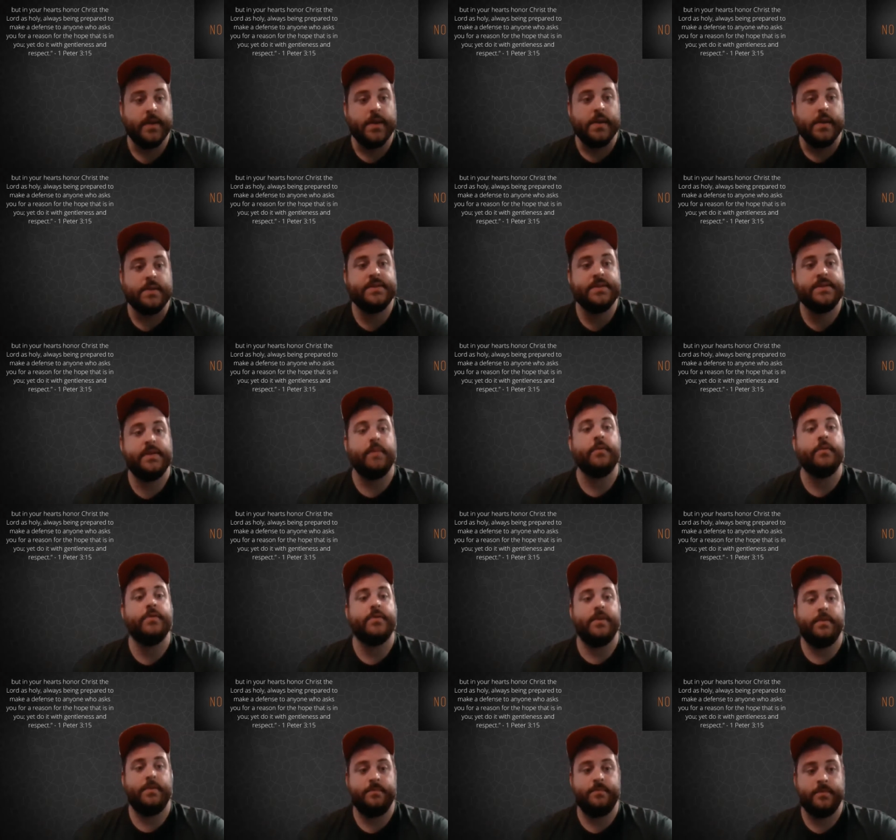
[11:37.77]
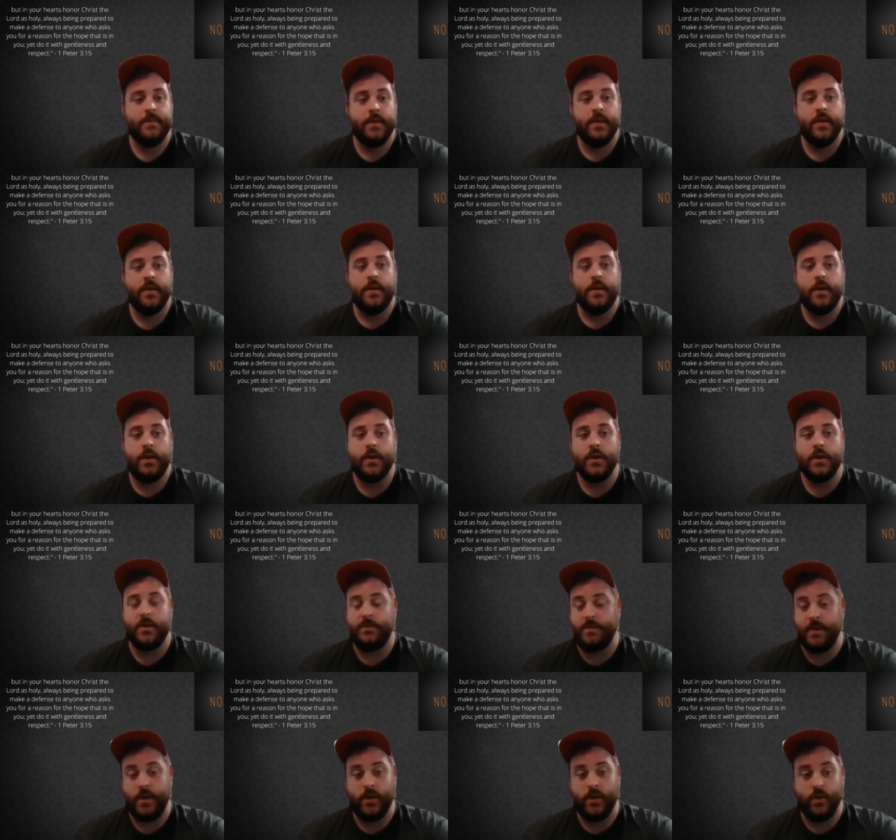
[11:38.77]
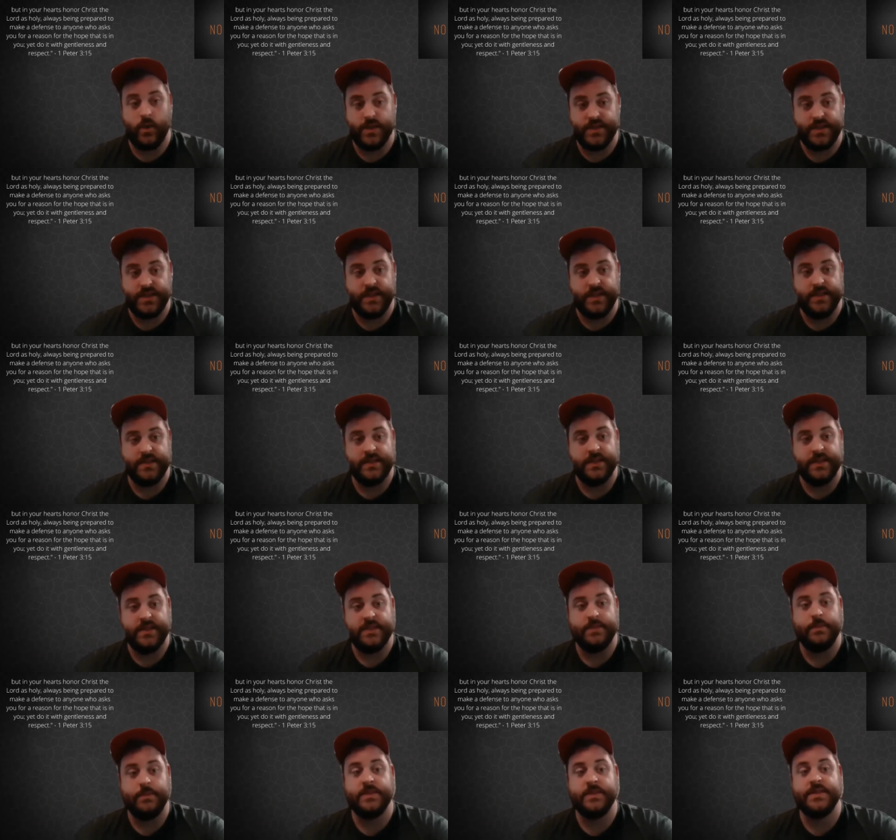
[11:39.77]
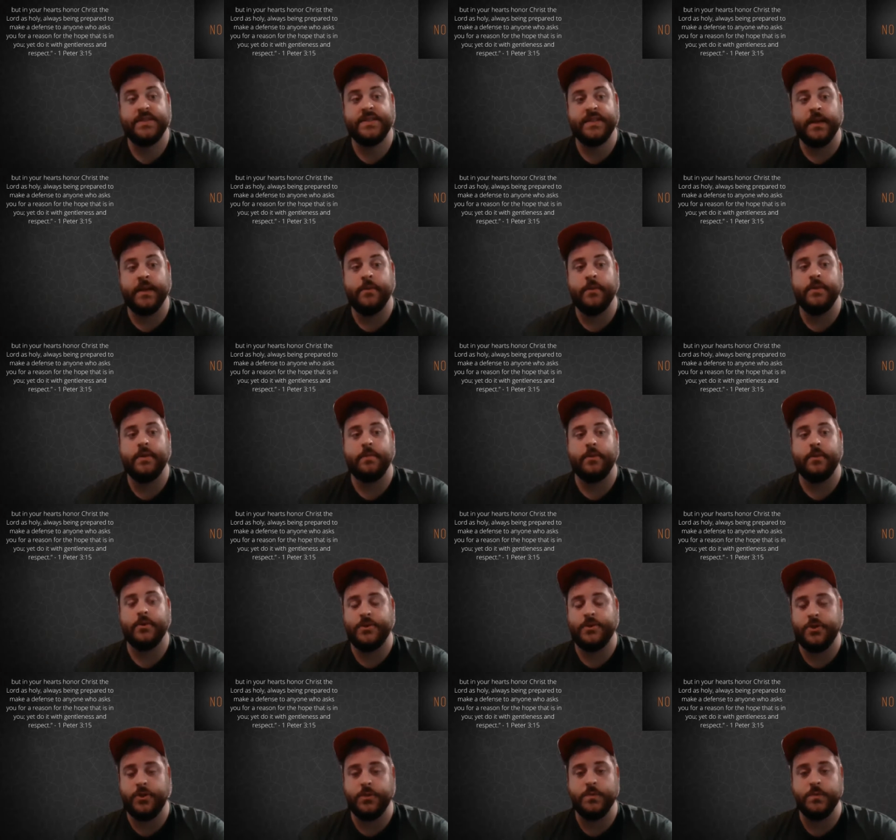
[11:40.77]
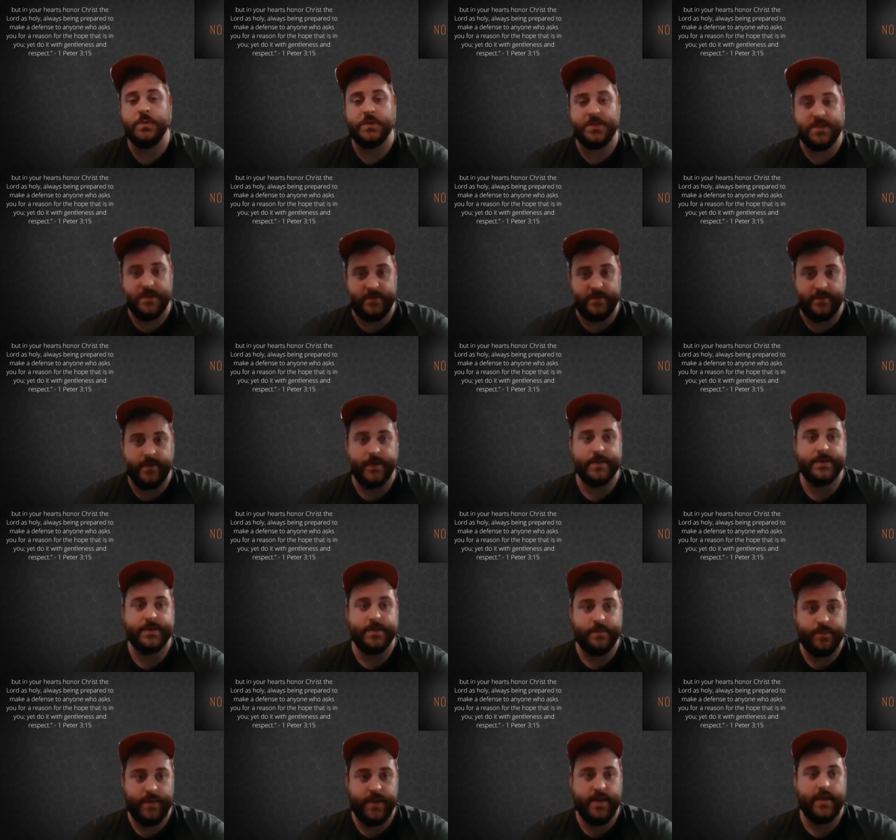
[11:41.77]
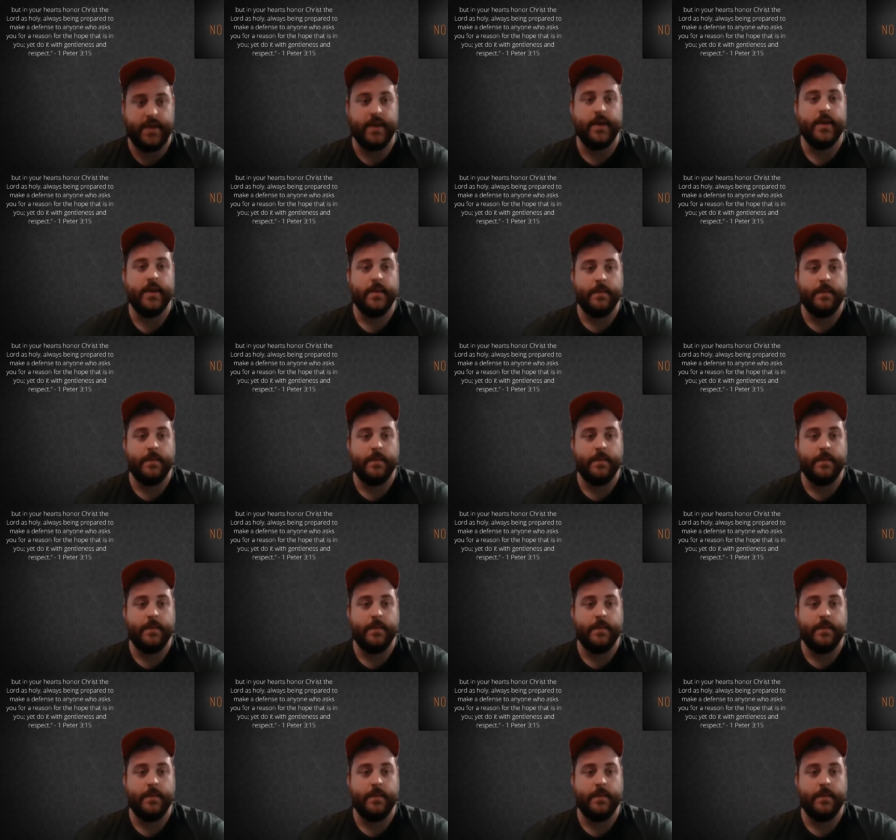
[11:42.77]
Some of them could have been coincidences, but some of them are too specific to be